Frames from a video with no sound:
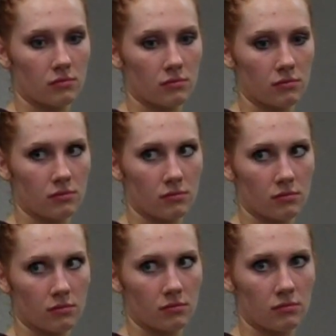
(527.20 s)

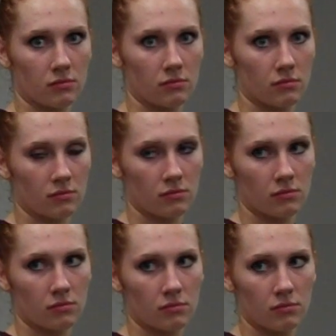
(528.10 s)

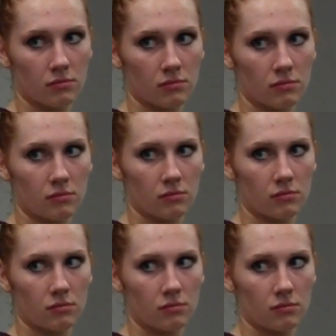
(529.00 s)

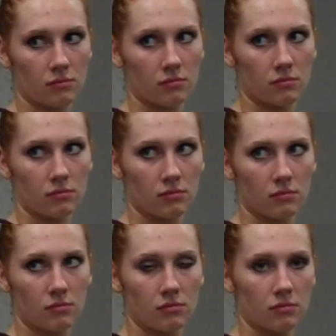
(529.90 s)

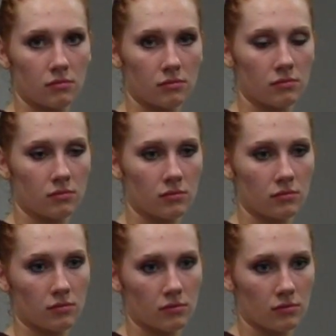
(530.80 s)

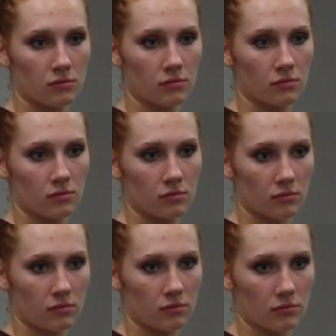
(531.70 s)

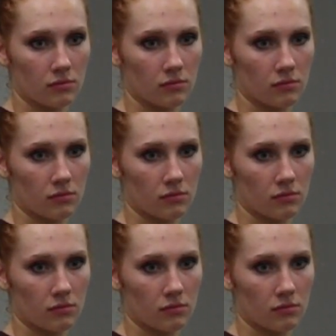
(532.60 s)
The person shown says nothing.